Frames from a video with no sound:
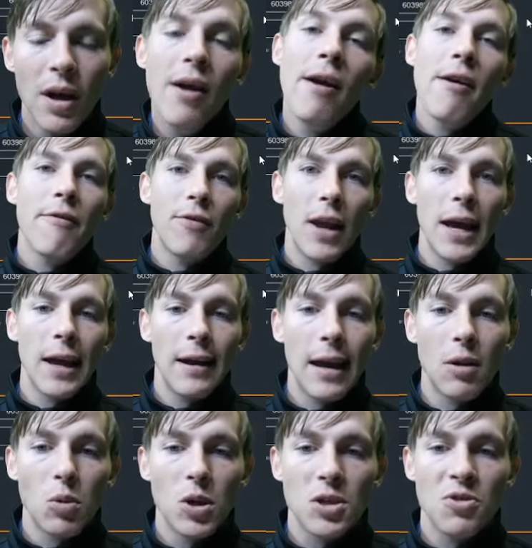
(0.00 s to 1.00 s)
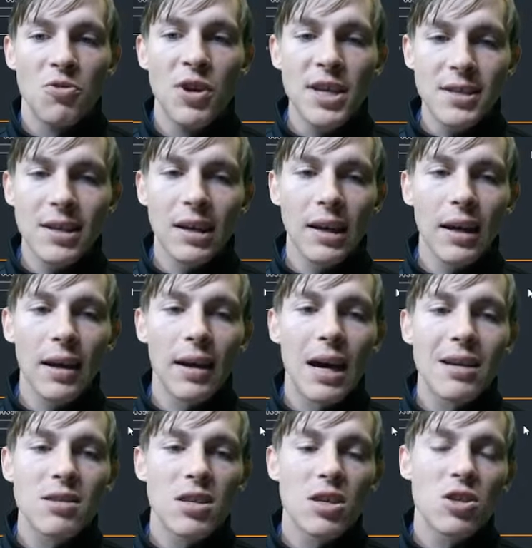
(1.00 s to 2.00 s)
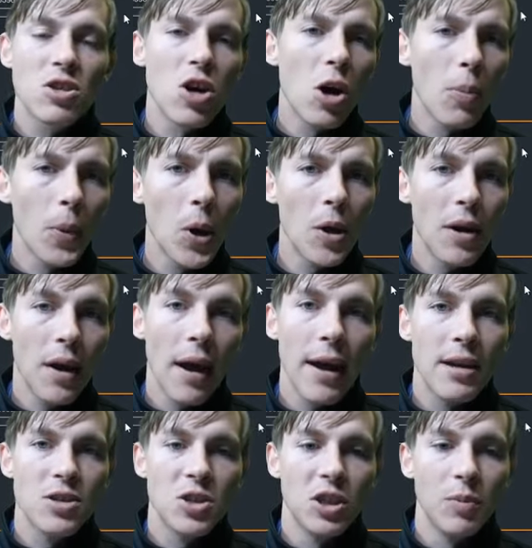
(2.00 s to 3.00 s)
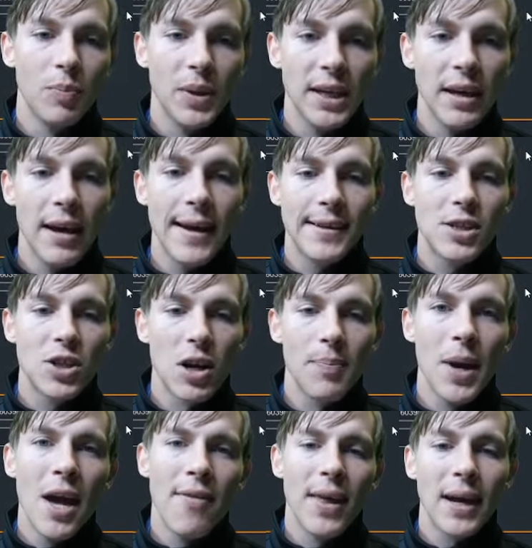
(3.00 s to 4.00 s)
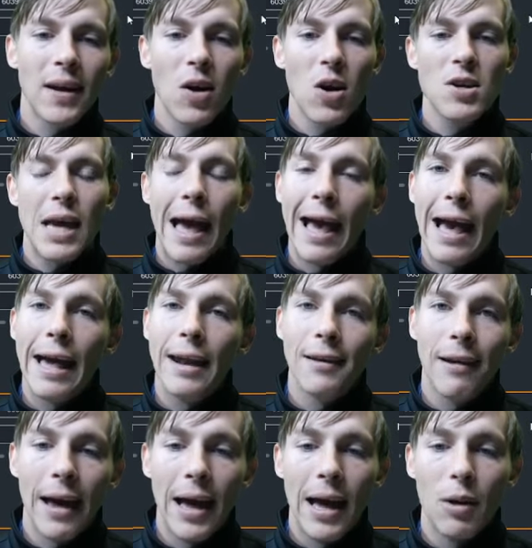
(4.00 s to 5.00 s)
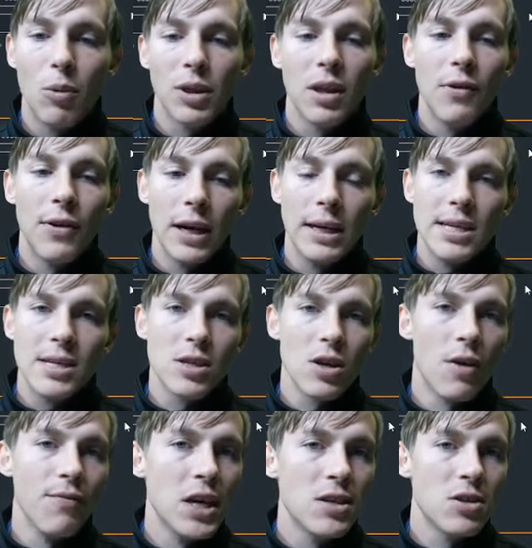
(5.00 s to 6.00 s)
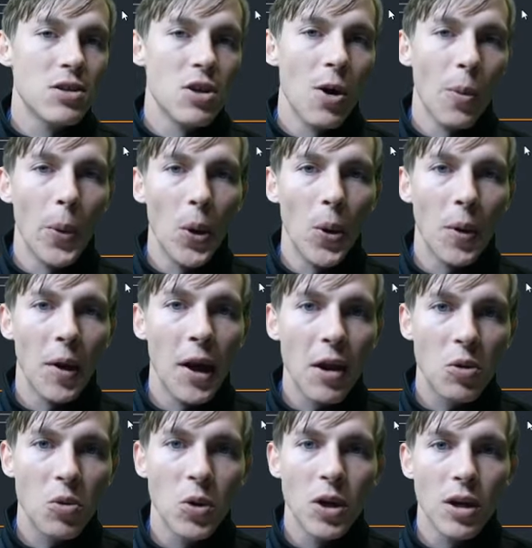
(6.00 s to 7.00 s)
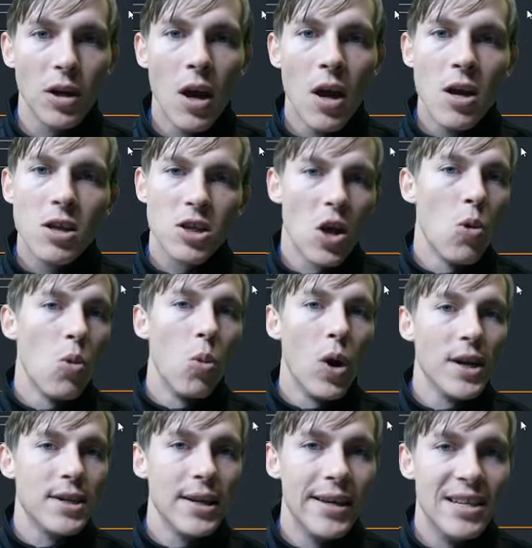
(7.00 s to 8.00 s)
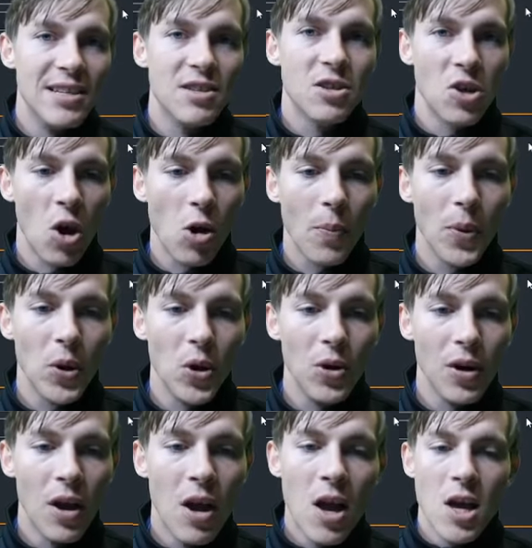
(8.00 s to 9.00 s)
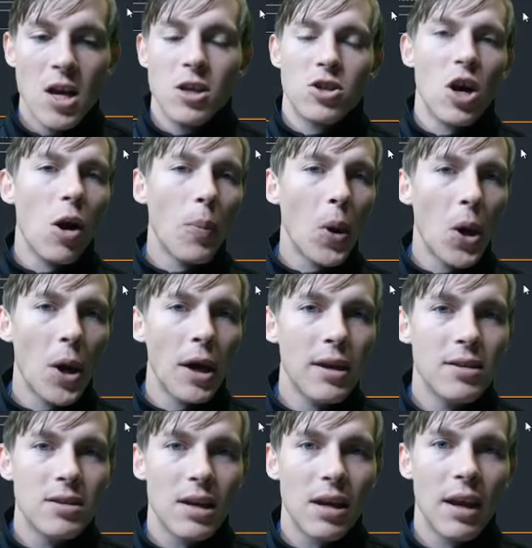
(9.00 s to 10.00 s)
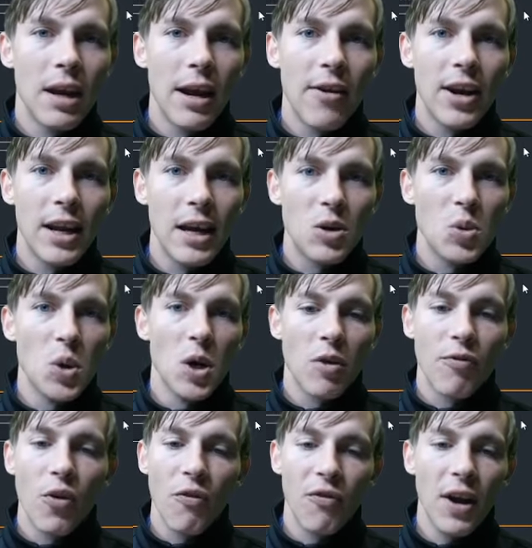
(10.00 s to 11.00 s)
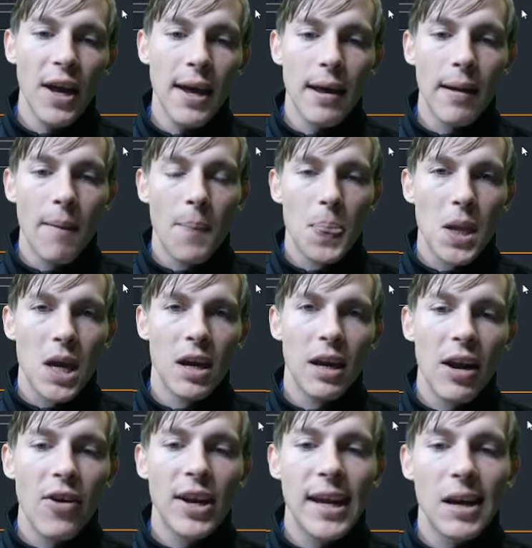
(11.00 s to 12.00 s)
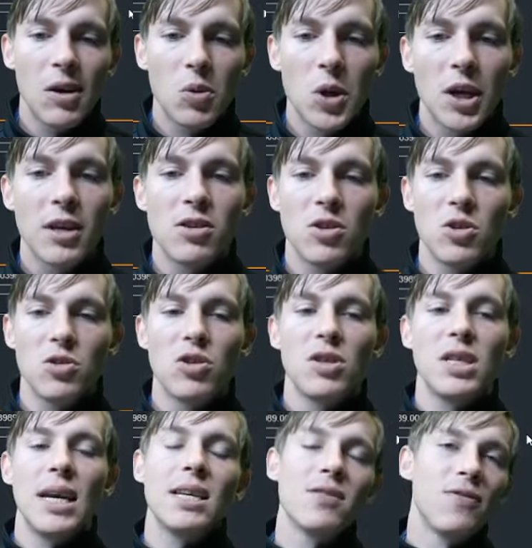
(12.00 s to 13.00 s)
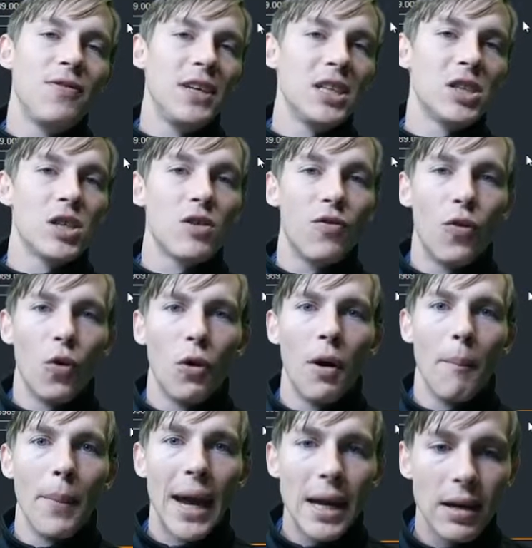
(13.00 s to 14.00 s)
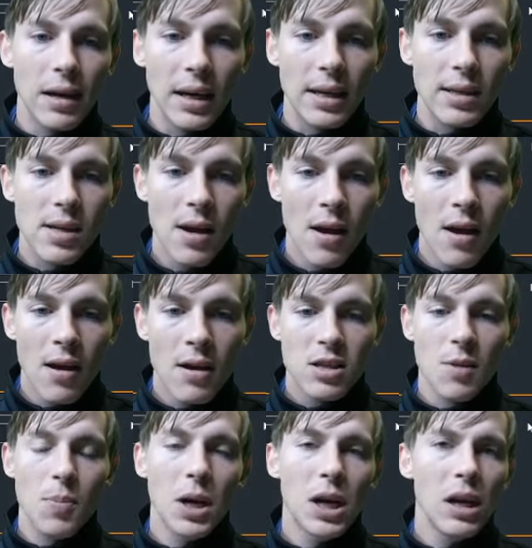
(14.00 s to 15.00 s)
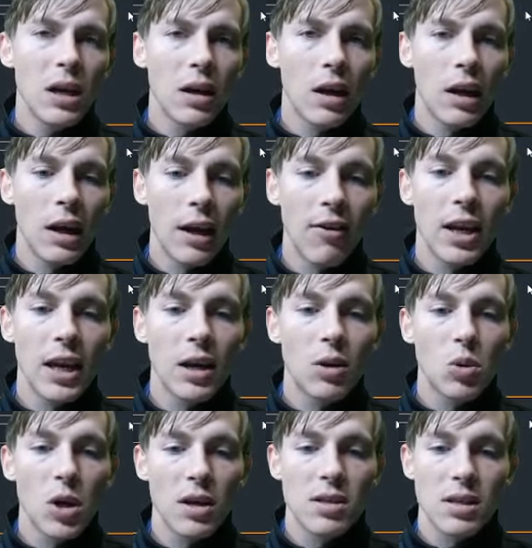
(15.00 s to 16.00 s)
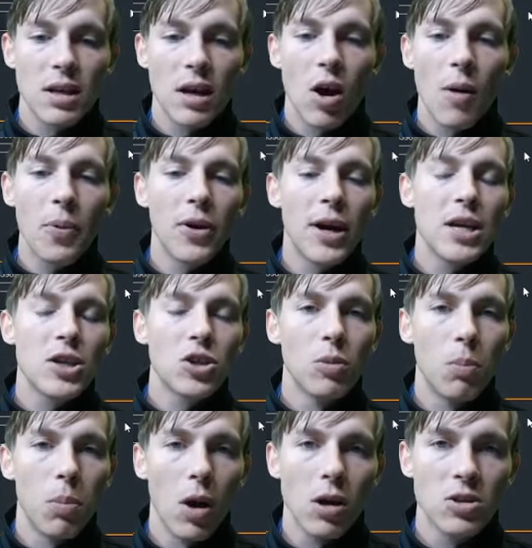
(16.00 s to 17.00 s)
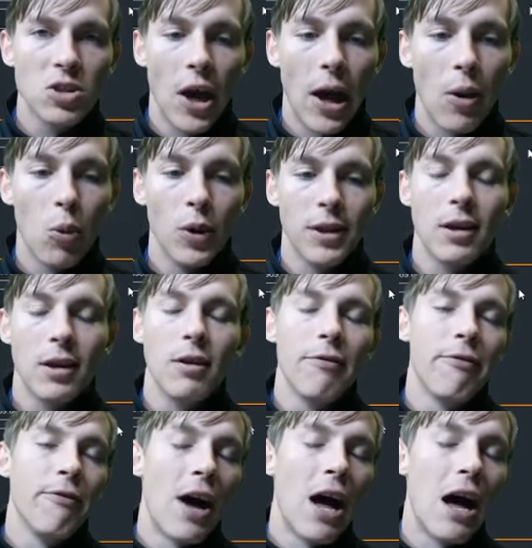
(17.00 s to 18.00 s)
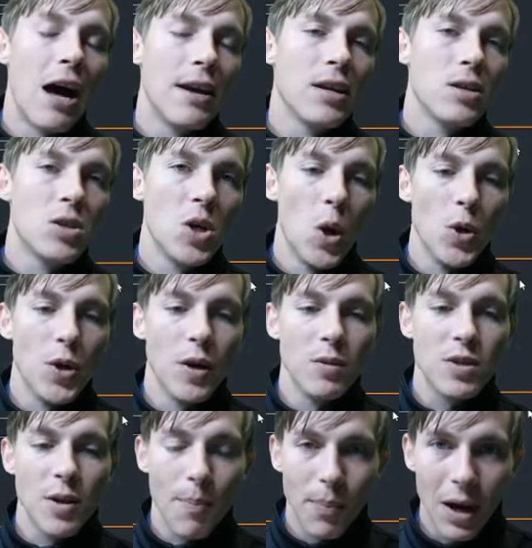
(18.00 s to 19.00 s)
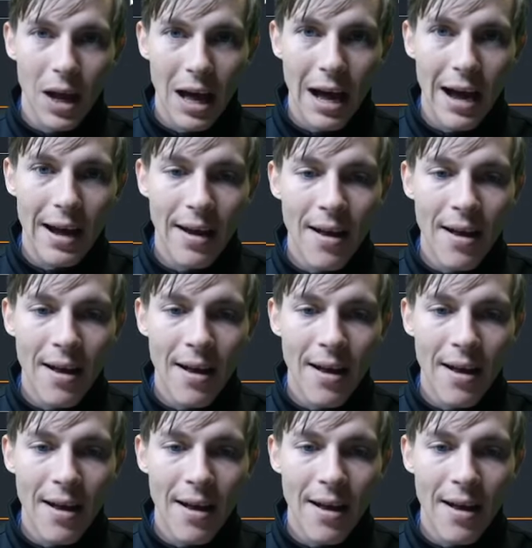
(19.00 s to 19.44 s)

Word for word: Flare Networks recently announced the Songbird SGB airdrop that goes hand in hand with the release of the Songbird network. So what is Songbird? Songbird is a canary network for Flare. canary network is used to test features for a mainnet. Typically, a canary network is an operational blockchain with a defined token supply.